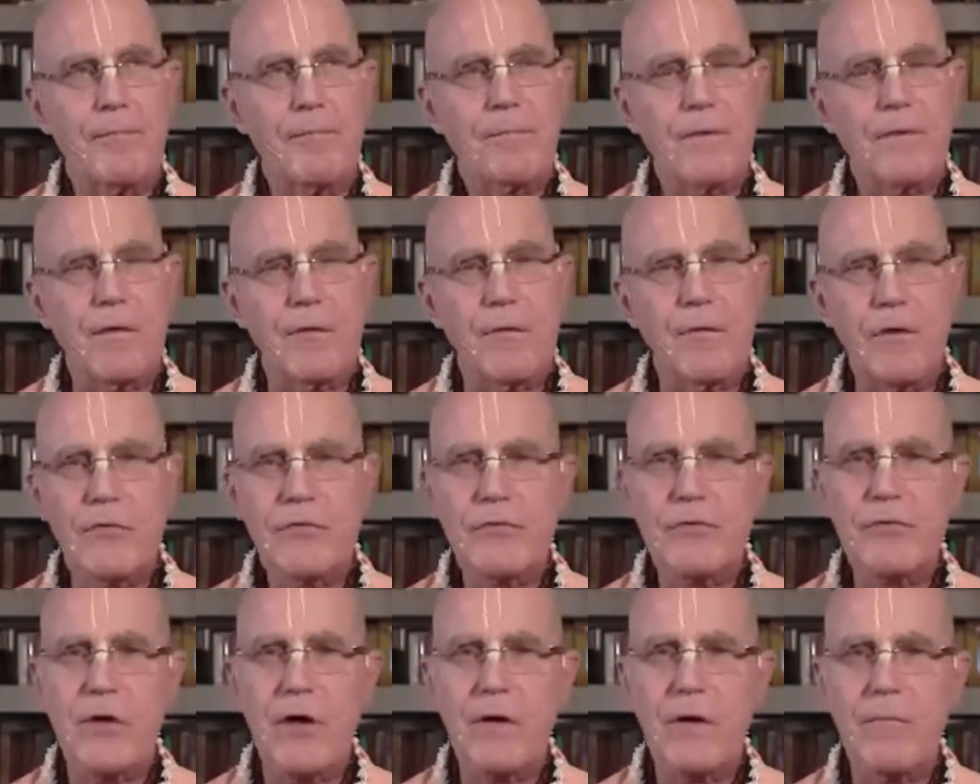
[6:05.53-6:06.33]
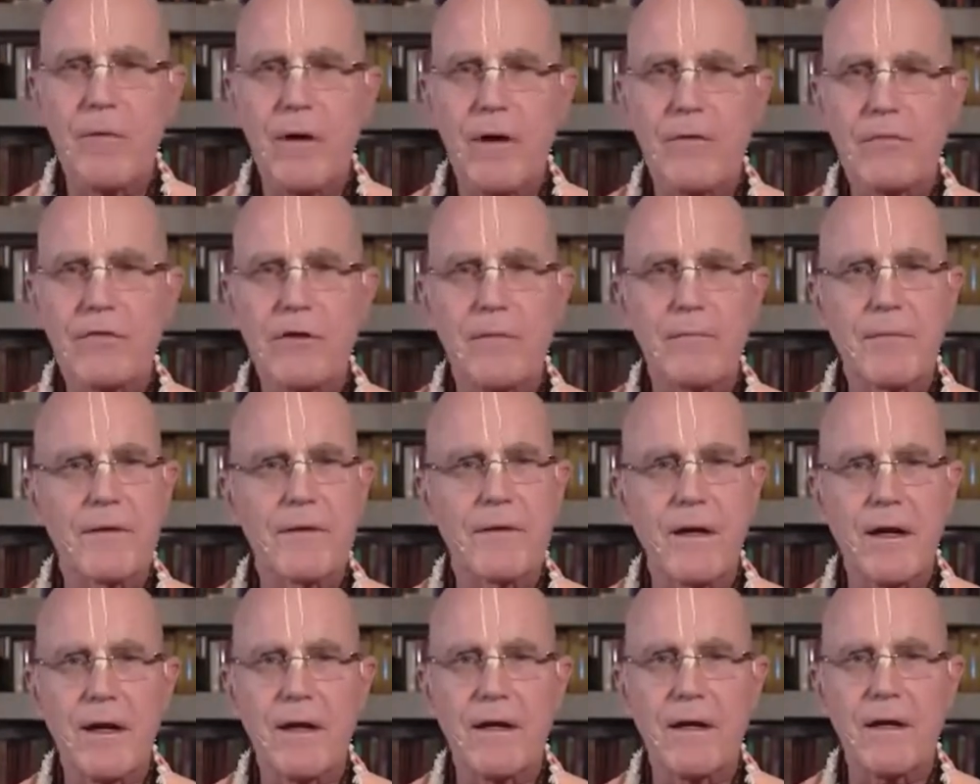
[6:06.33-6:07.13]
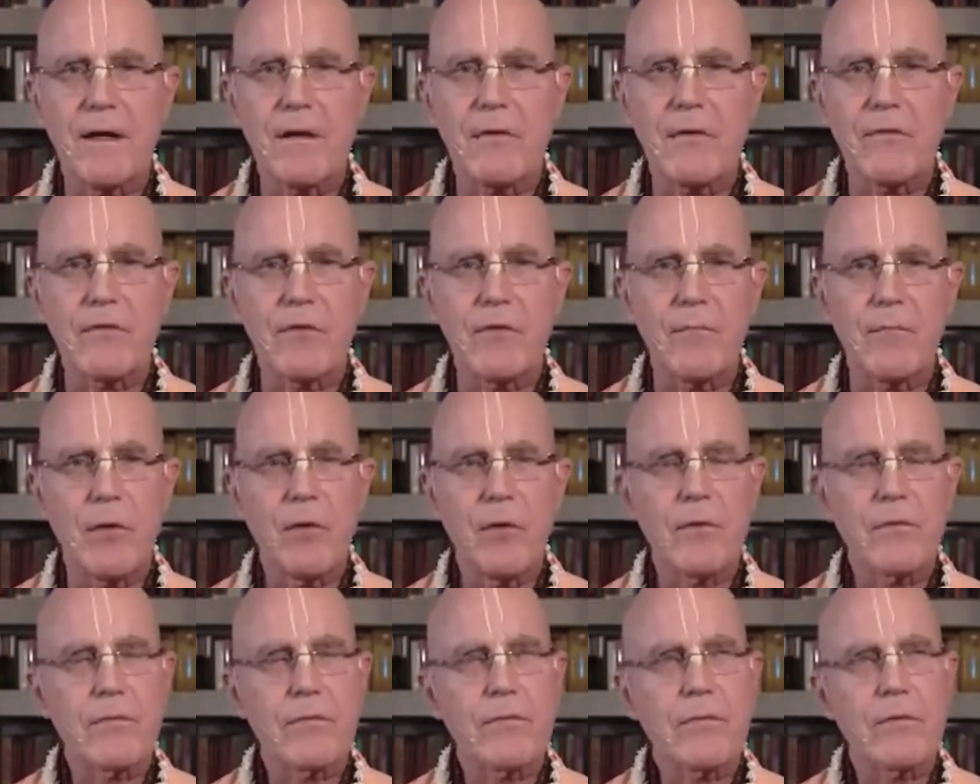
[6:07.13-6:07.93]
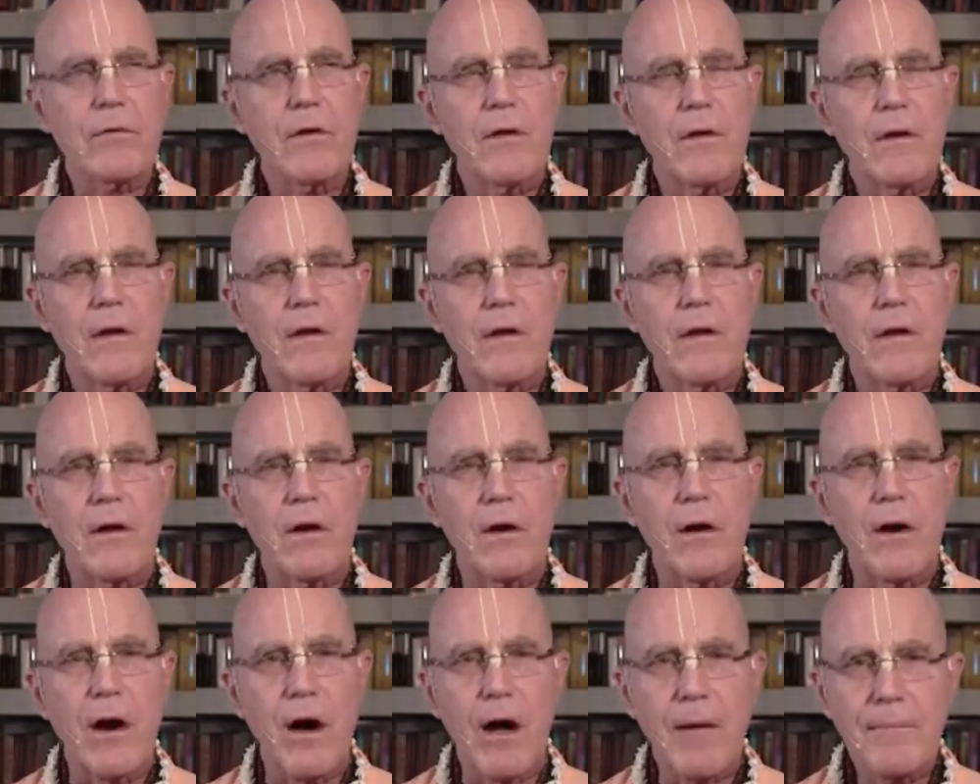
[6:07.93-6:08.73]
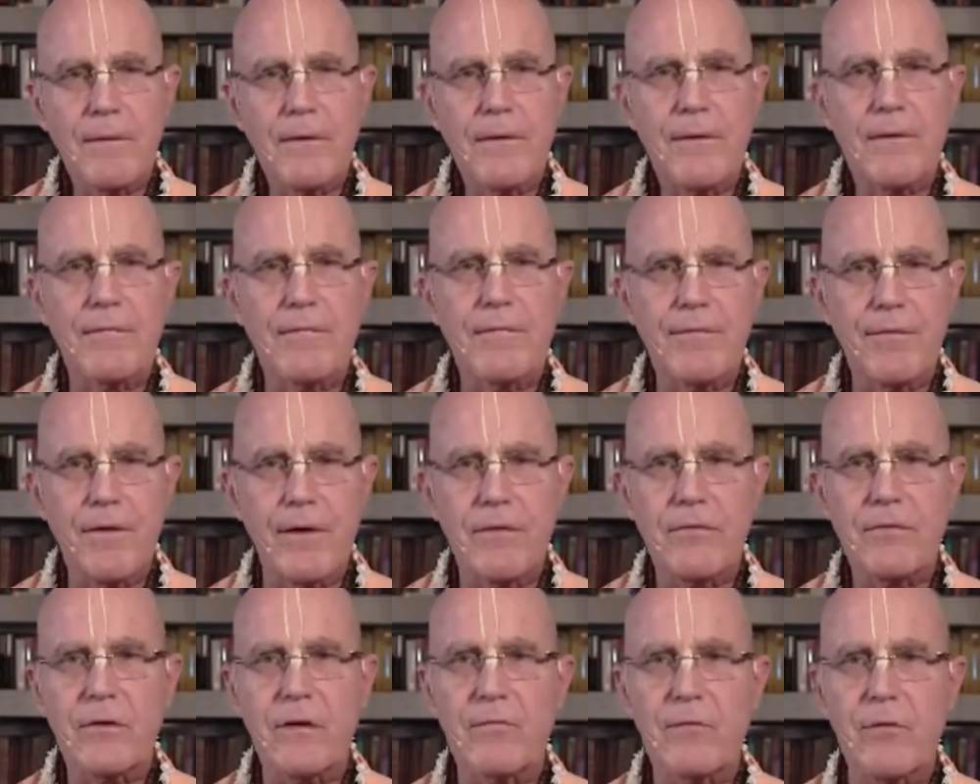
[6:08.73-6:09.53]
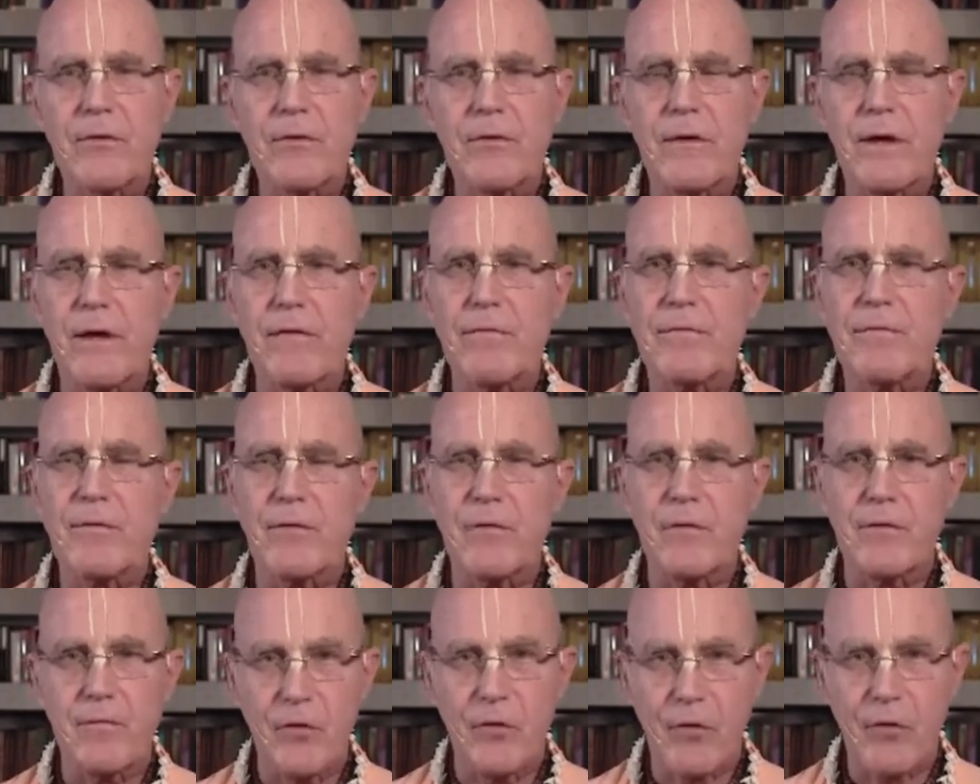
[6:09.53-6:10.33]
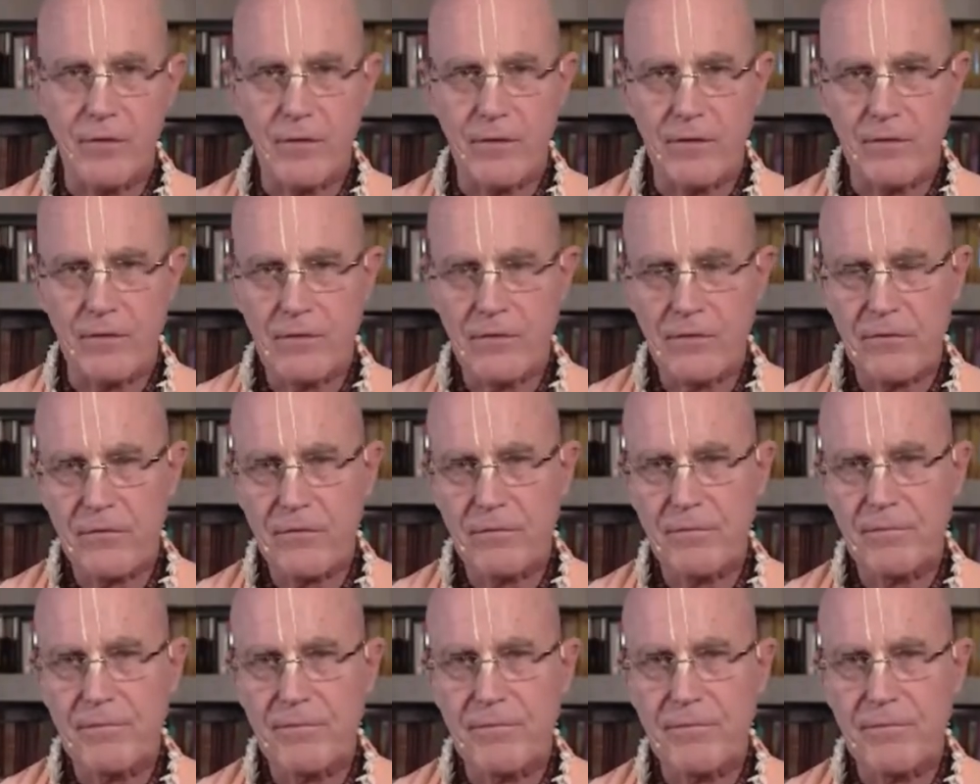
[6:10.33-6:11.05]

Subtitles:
this Janmastami day is the most opulent festival day for devotees,